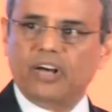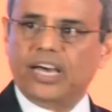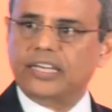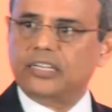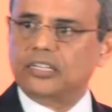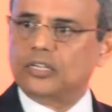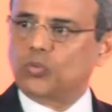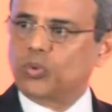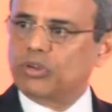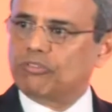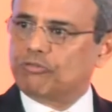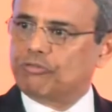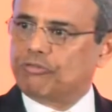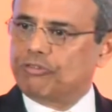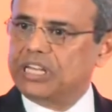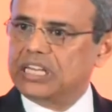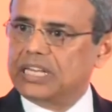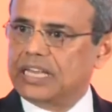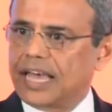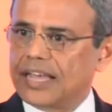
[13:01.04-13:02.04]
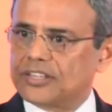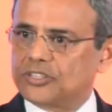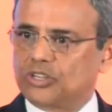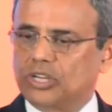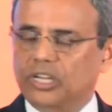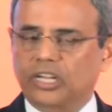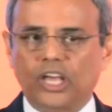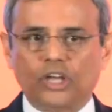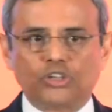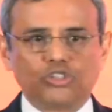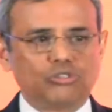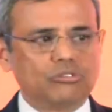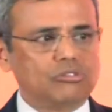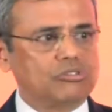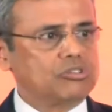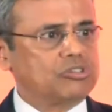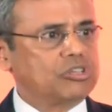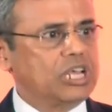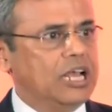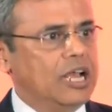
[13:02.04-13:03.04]
provided with free gas
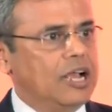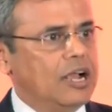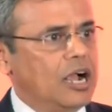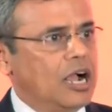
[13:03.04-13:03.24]
connections,